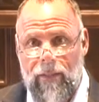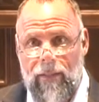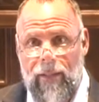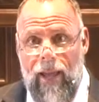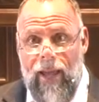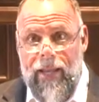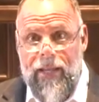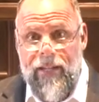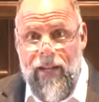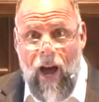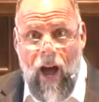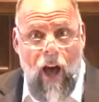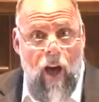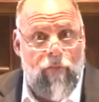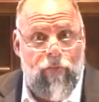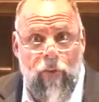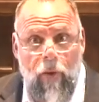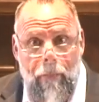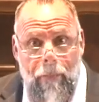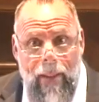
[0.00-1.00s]
And God
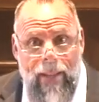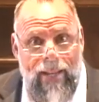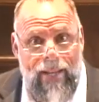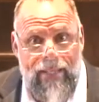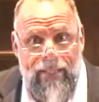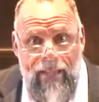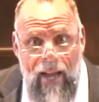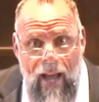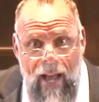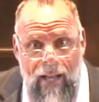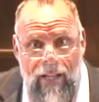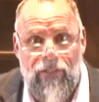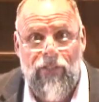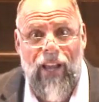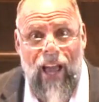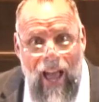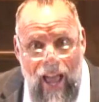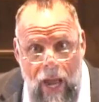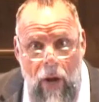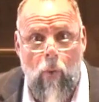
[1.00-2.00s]
forbid it does.
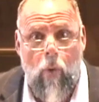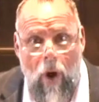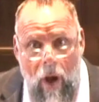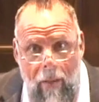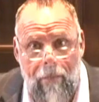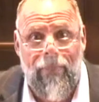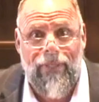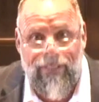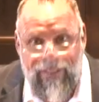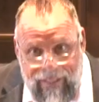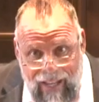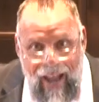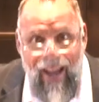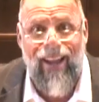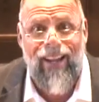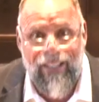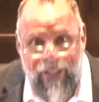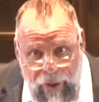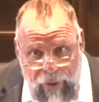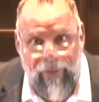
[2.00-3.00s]
I want
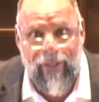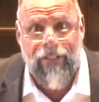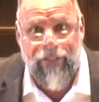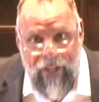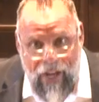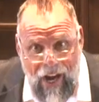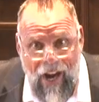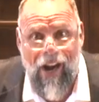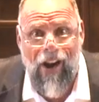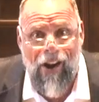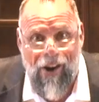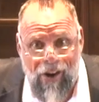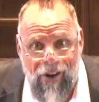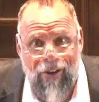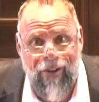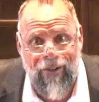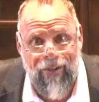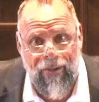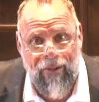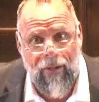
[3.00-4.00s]
Messiah to
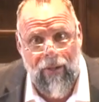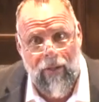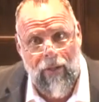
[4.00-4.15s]
return.